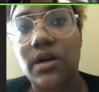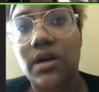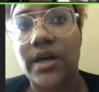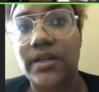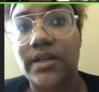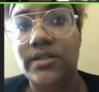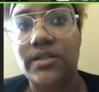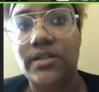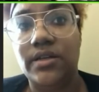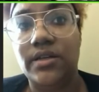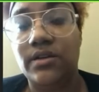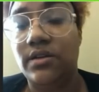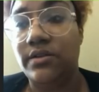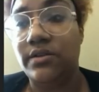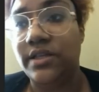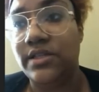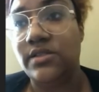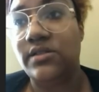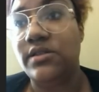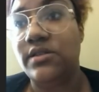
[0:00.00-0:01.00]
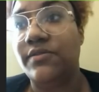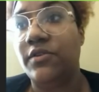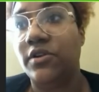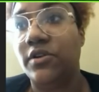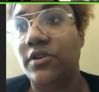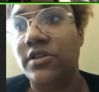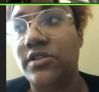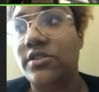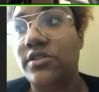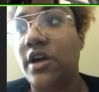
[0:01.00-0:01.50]
until this
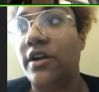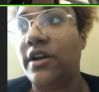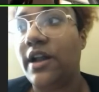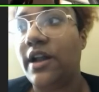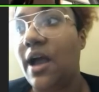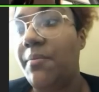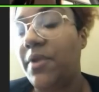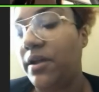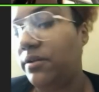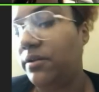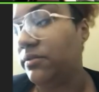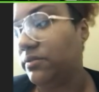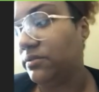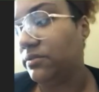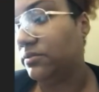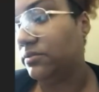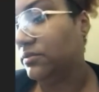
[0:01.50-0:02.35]
divorce started happening.